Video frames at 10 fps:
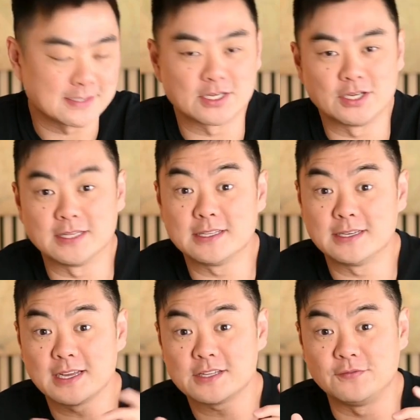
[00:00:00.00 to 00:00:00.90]
so in the
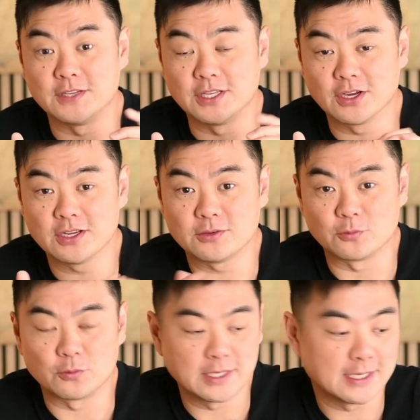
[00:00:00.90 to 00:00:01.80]
next video,
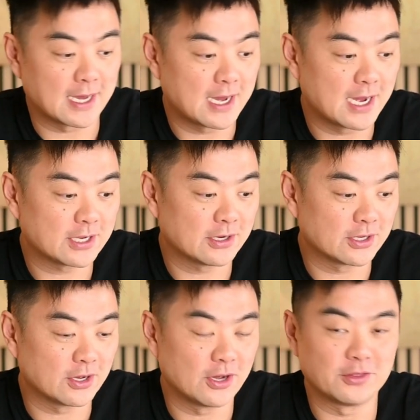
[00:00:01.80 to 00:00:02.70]
we are going
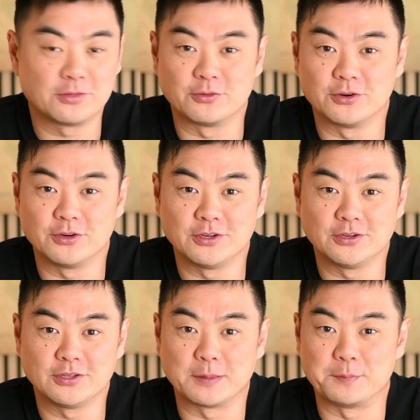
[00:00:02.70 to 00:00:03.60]
to go
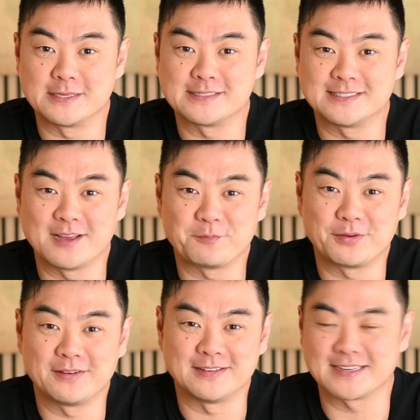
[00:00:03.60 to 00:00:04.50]
through the big step.
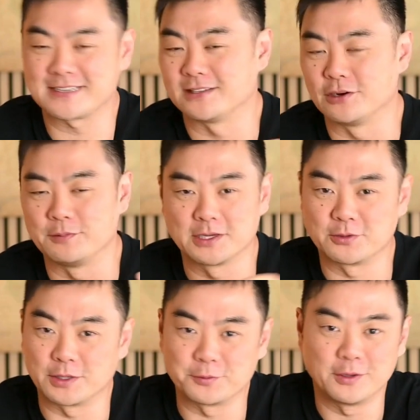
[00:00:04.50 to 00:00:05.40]
It's actually going to be a
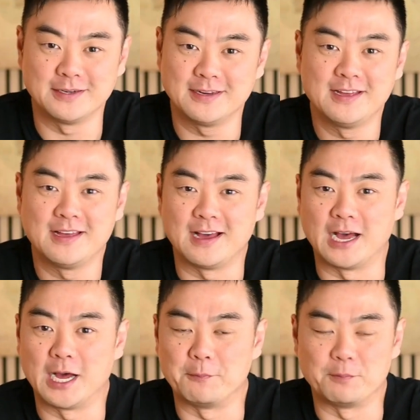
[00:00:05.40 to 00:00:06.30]
quick one,
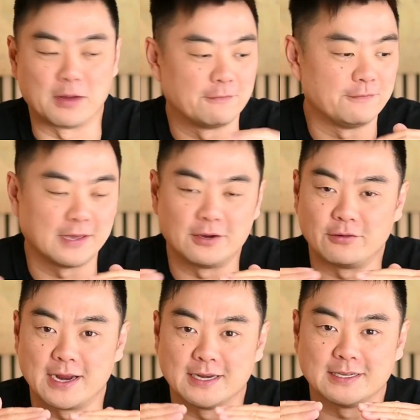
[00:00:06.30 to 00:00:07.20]
but
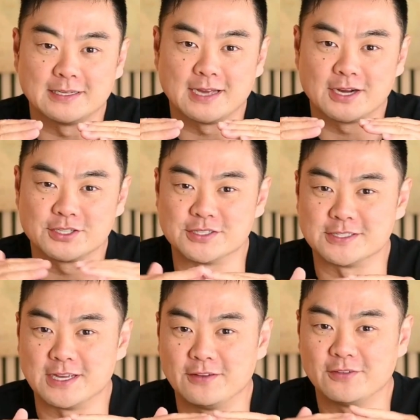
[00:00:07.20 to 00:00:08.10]
federating ArcGIS
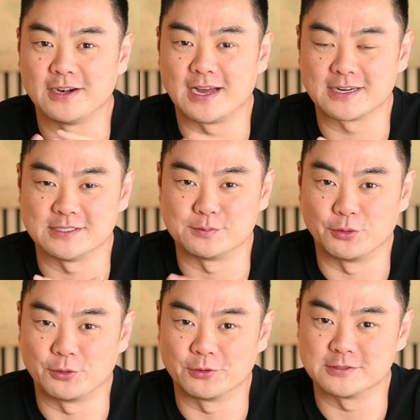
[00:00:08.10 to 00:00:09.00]
Server and ArcGIS
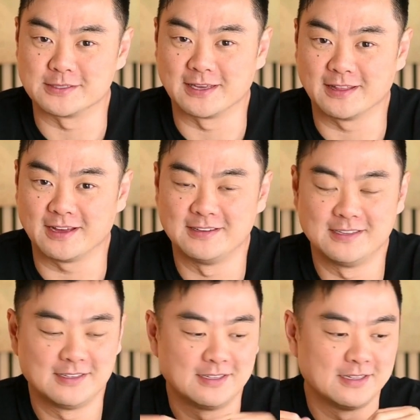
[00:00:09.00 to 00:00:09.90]
Portal together.
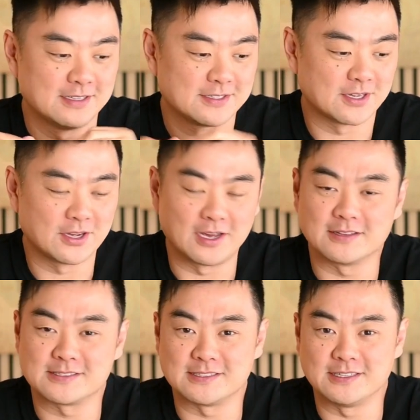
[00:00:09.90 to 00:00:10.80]
So
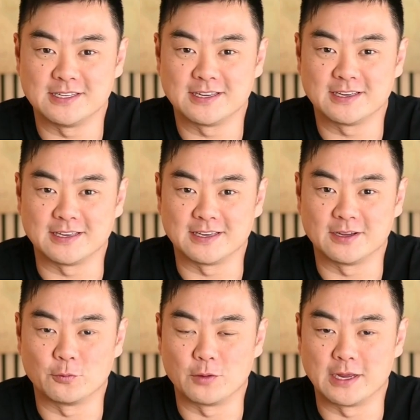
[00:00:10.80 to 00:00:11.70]
I'll see you
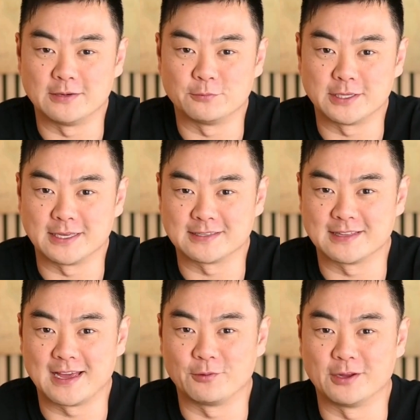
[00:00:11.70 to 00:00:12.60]
when we get to
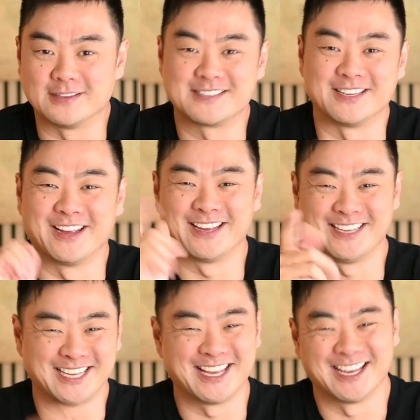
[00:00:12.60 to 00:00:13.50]
that one. So
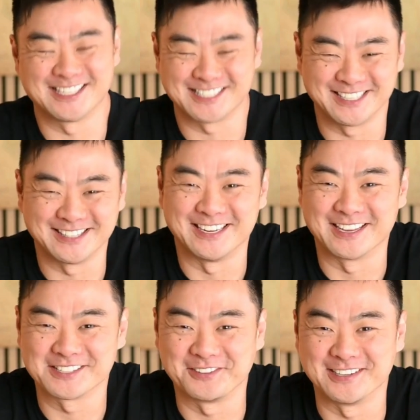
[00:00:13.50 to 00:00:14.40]
yeah, see you in the
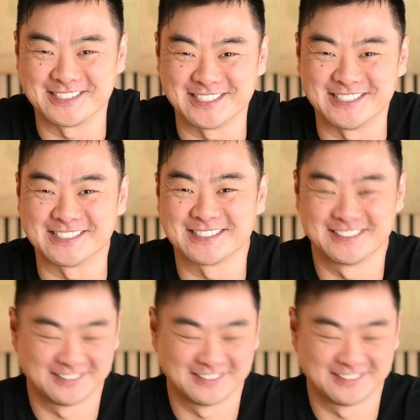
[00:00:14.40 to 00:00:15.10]
next one. Cheers.